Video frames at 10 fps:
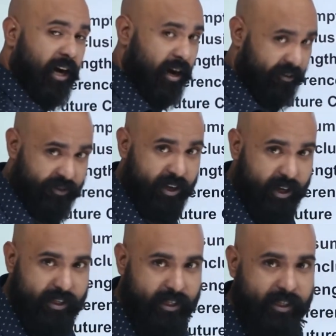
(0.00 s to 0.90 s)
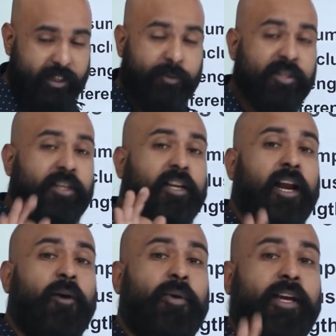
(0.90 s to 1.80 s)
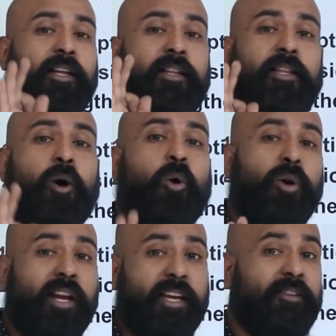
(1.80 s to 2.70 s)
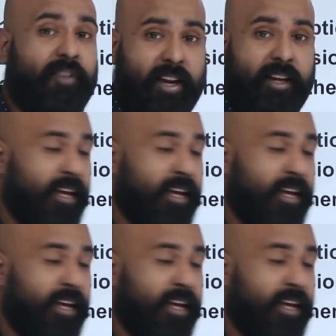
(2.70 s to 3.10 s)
half, since it was cloudy the whole evening,